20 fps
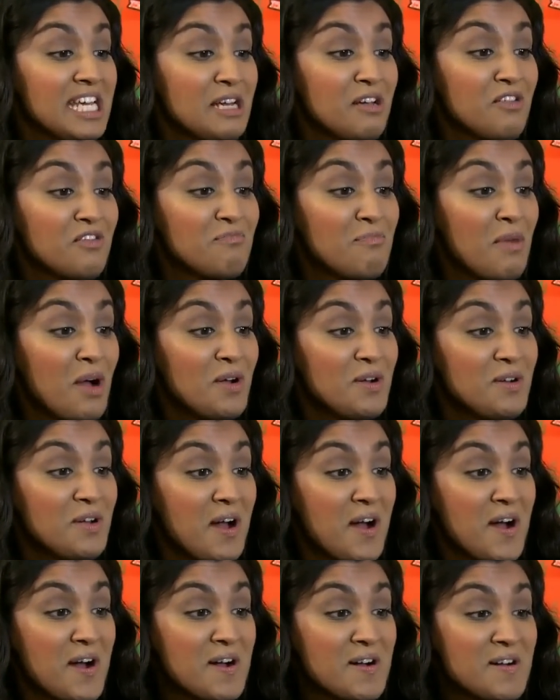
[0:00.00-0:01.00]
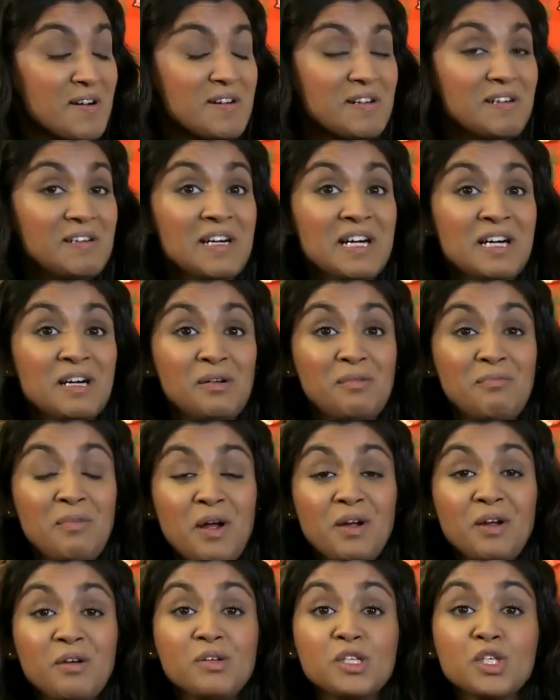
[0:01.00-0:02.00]
Of Mogo. Well,
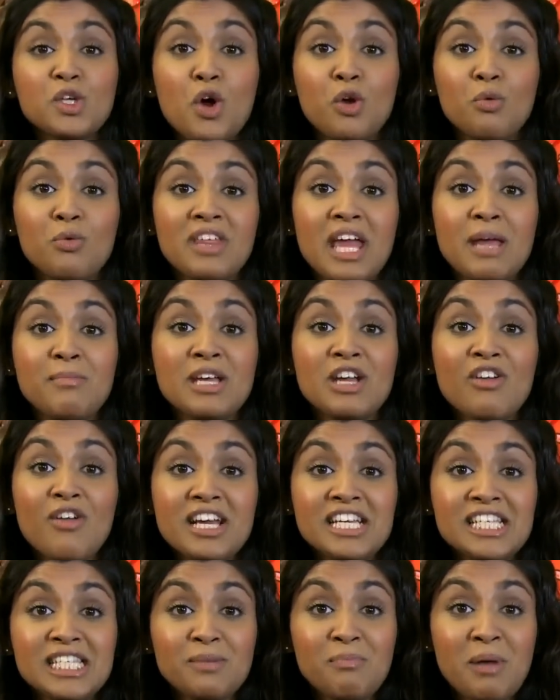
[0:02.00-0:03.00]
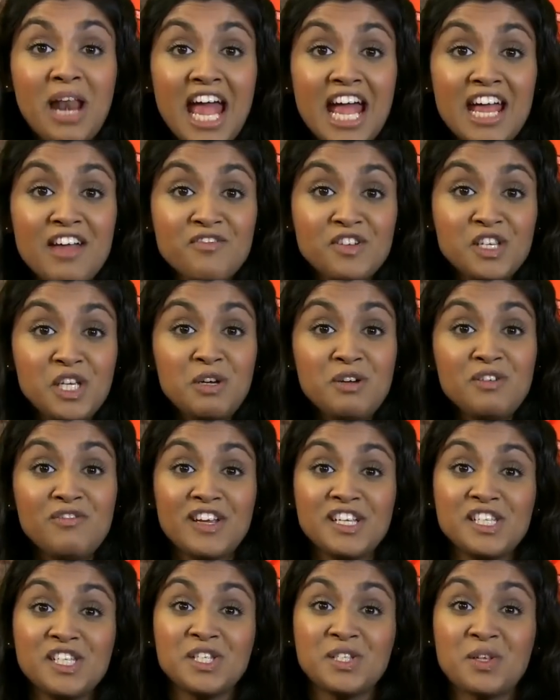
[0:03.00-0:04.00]
Mogo has gone with Amy Grace to play for new
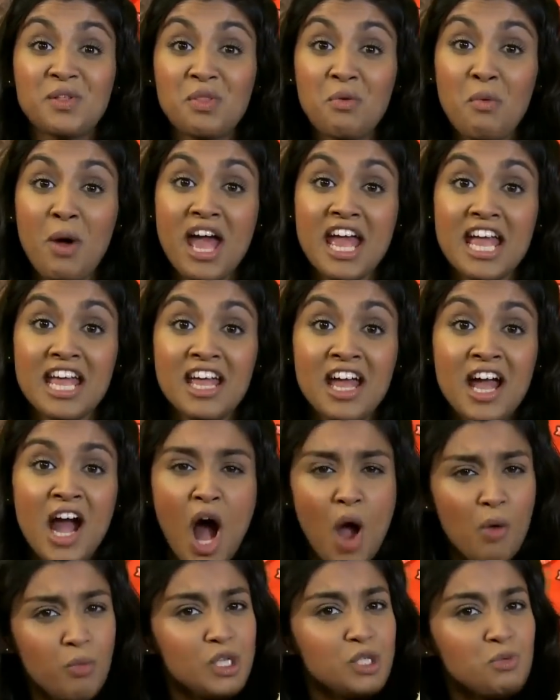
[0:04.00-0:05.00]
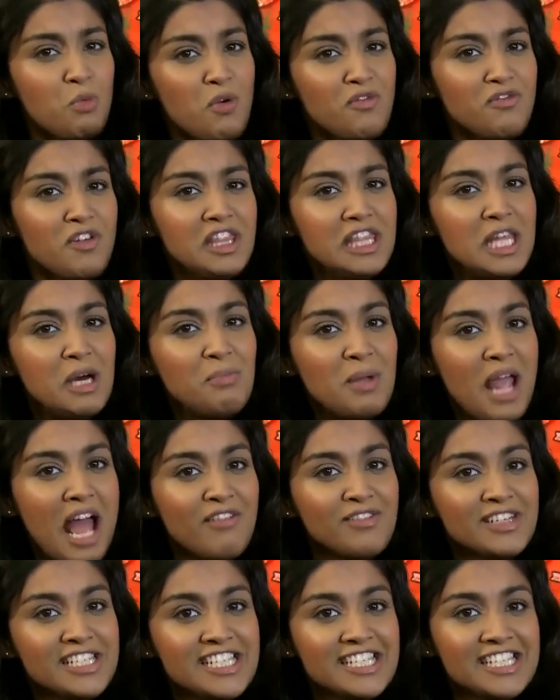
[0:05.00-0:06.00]
adventures on the way. I wonder what fun they'll be
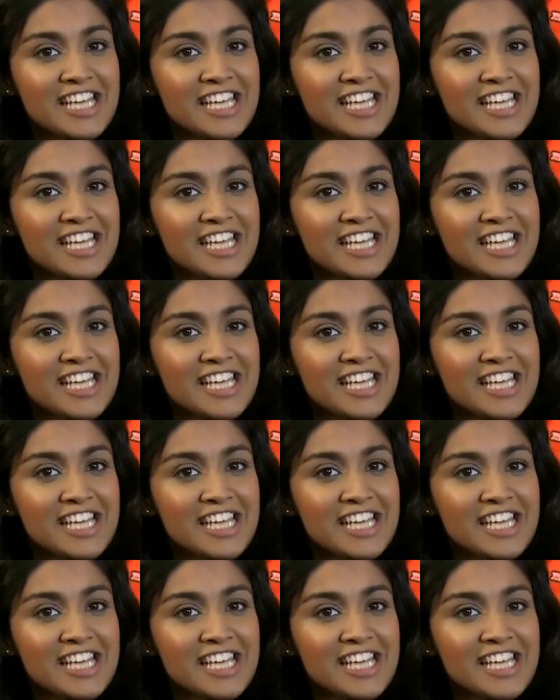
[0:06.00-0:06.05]
having